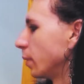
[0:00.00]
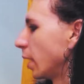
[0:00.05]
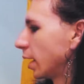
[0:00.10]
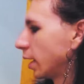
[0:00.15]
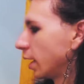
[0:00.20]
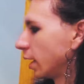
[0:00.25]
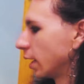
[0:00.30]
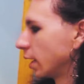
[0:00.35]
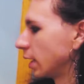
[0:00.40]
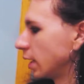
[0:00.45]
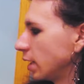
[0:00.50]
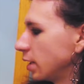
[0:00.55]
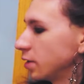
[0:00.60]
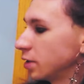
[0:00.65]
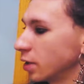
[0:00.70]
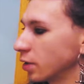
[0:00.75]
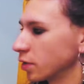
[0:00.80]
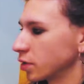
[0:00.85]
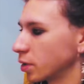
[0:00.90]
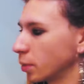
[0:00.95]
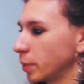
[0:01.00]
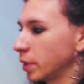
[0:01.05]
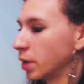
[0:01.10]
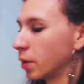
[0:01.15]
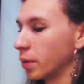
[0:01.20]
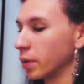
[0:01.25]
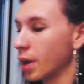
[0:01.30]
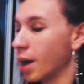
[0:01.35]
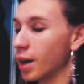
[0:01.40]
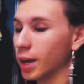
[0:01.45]
making it easier so we
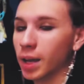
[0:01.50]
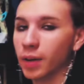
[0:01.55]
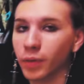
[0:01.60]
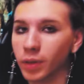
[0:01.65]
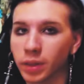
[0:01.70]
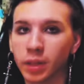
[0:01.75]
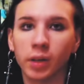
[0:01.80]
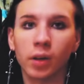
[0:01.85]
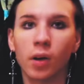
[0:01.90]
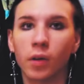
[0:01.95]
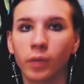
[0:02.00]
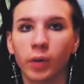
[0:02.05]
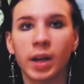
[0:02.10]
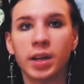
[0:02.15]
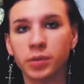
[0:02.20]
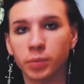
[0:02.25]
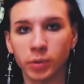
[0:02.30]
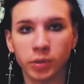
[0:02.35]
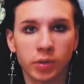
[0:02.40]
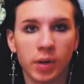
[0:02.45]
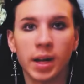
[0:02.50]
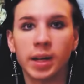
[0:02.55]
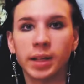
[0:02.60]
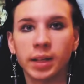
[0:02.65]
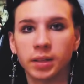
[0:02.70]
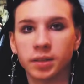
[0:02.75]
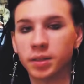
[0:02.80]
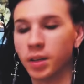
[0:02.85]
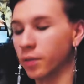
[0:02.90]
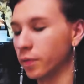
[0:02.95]
don't knock everything over as we're trying to
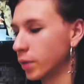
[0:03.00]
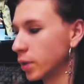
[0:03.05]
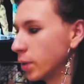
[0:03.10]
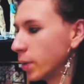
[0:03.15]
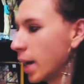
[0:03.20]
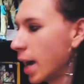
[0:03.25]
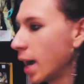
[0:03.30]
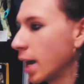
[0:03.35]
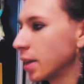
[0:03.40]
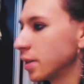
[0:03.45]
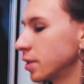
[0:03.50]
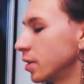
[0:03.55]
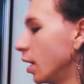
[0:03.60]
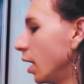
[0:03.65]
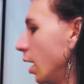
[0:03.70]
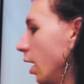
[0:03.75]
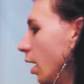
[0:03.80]
get stuff for you guys.